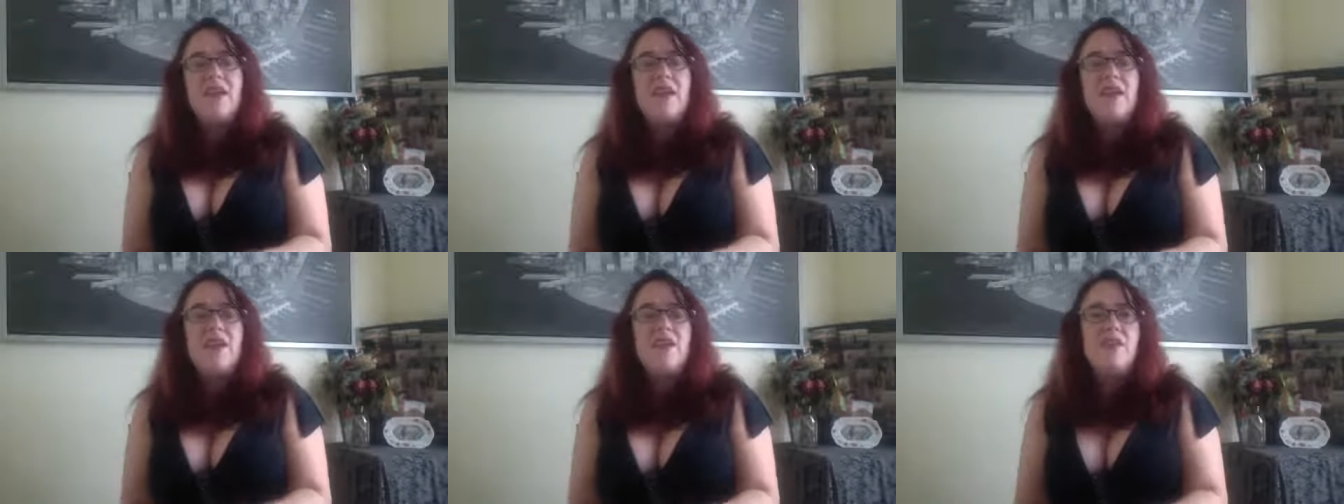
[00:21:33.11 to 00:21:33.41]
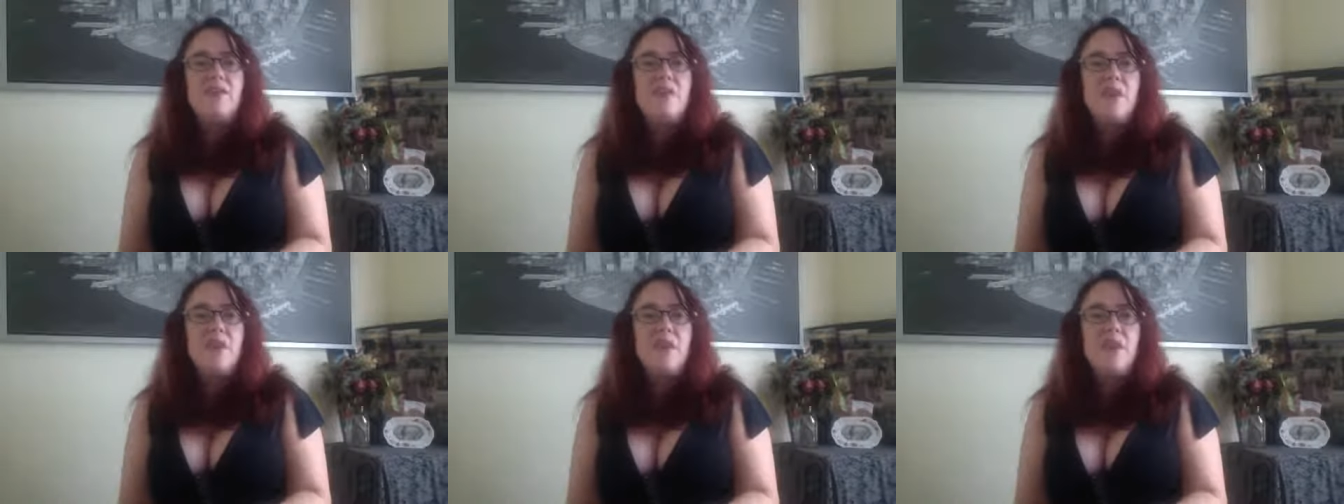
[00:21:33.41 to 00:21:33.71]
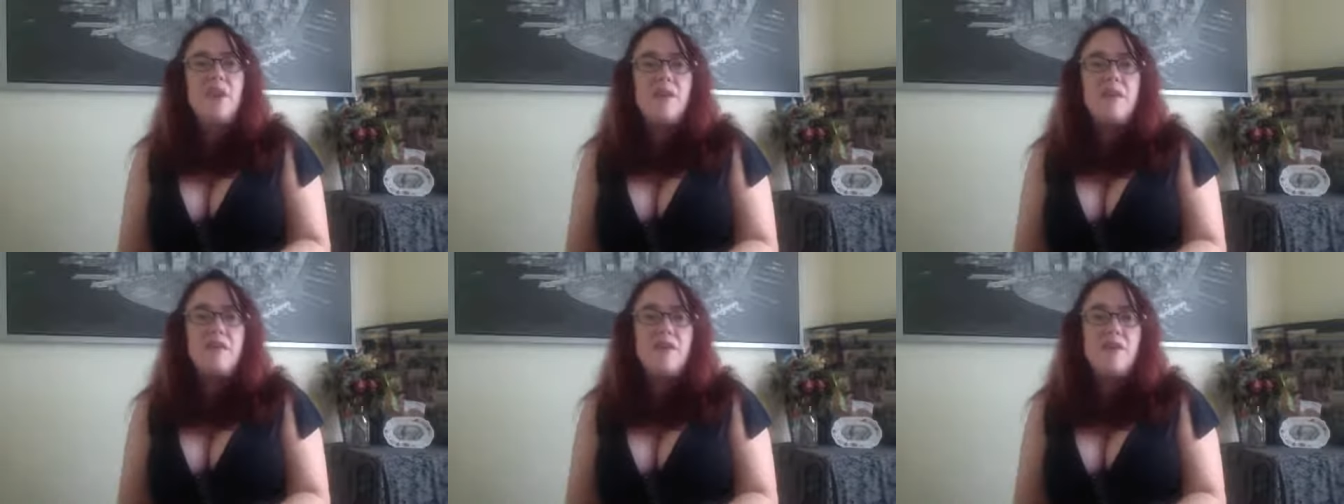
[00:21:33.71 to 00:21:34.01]
and you want to
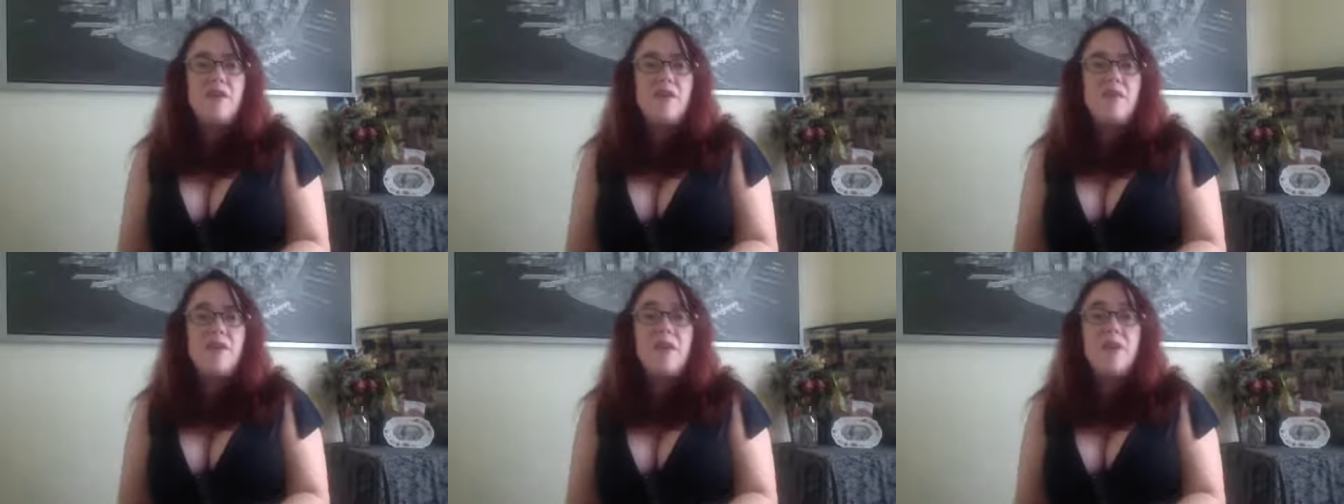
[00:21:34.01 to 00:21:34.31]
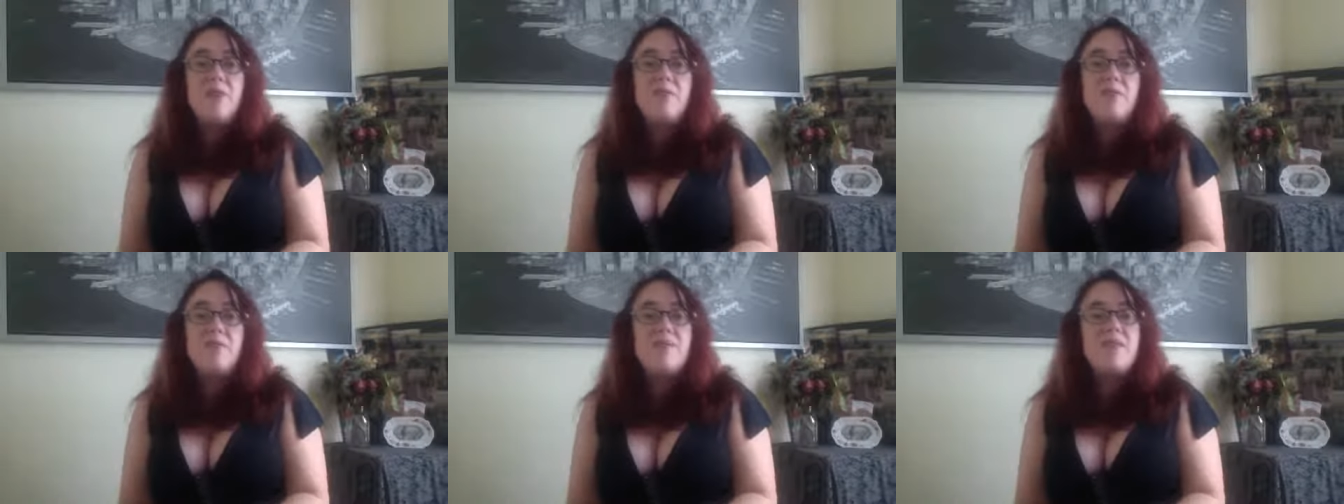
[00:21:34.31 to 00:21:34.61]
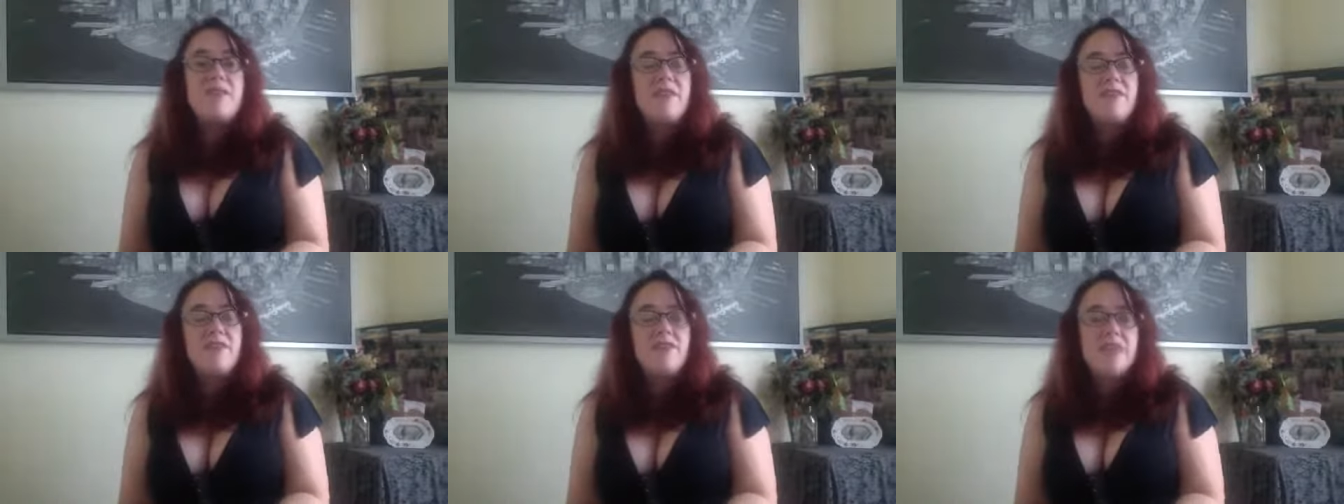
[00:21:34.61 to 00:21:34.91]
come to our event
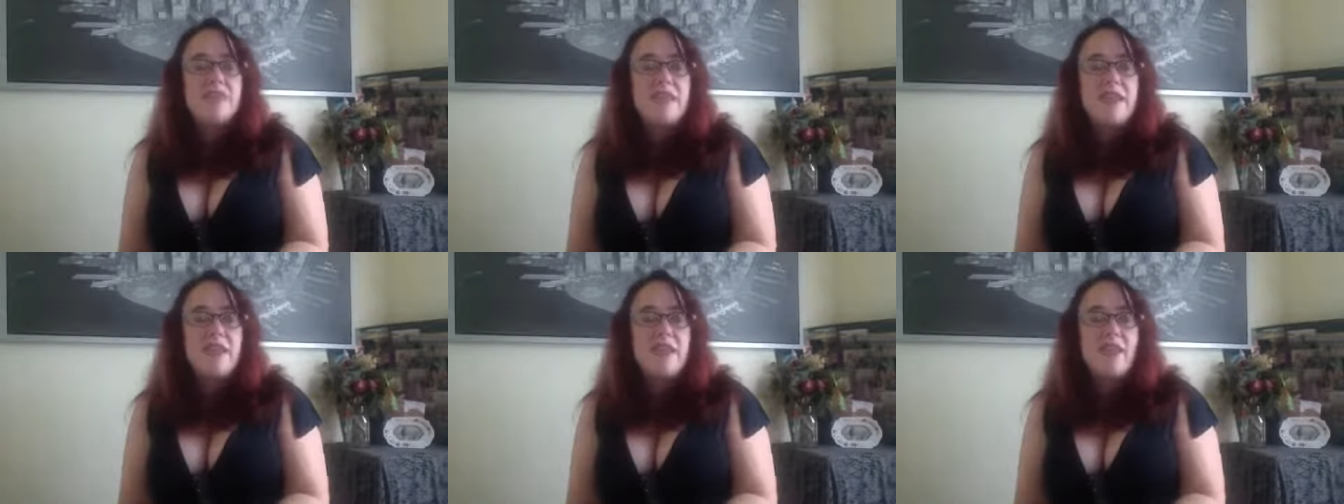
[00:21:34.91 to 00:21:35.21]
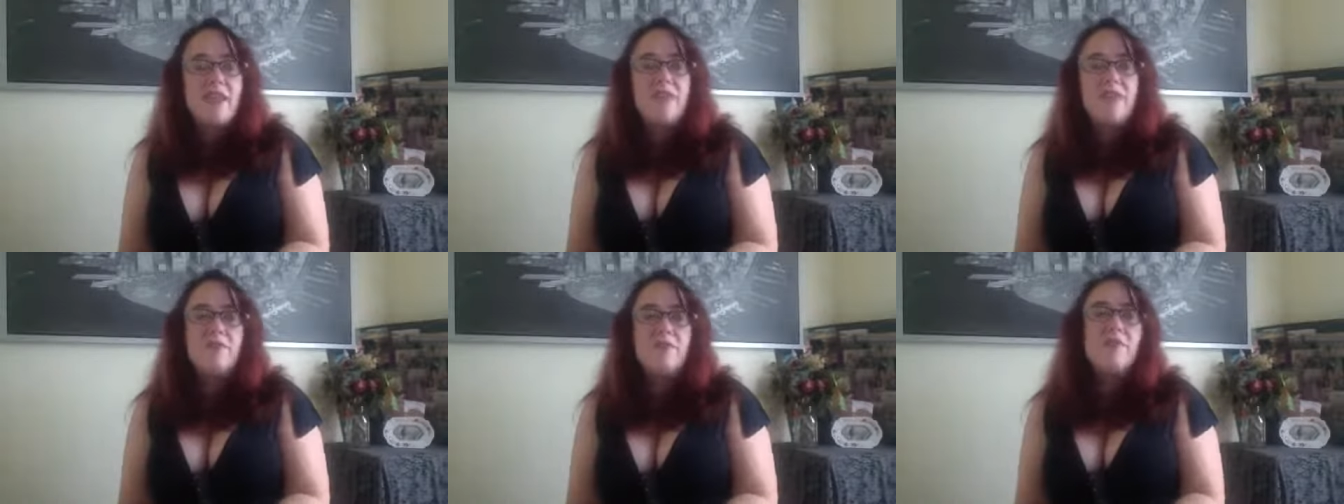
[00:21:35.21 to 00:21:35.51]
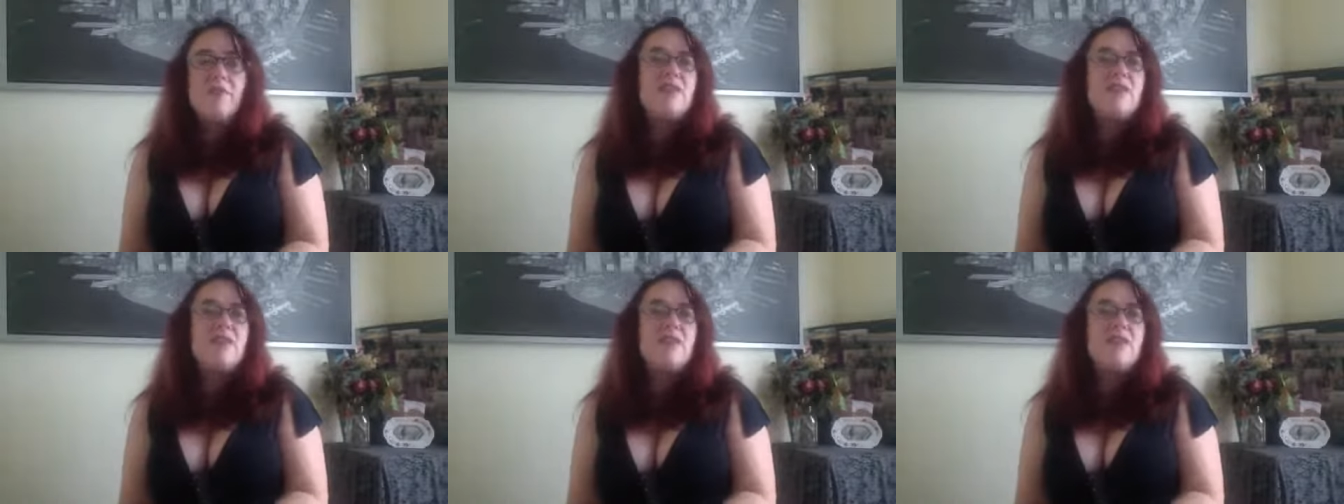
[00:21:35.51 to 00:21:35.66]
7 to 10,